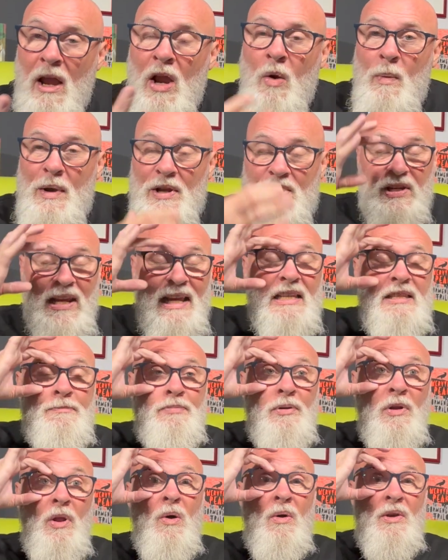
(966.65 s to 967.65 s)
which
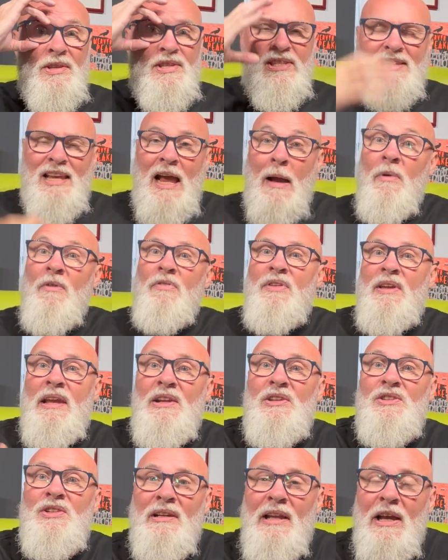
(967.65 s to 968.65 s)
explores some of the
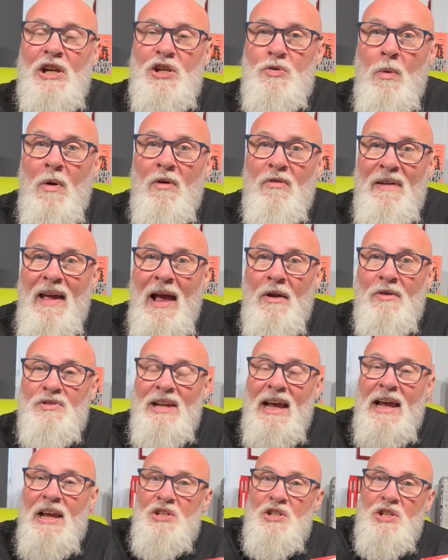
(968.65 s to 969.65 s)
intellectual
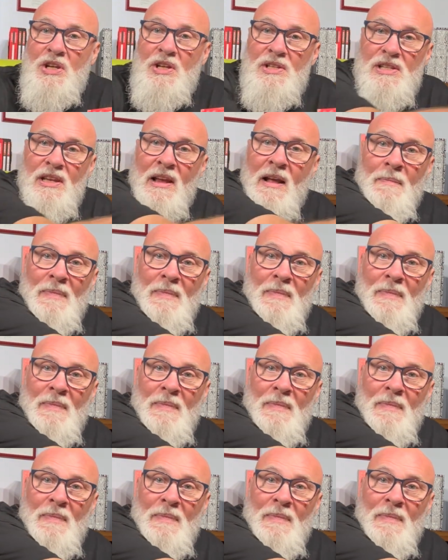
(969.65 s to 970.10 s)
foundations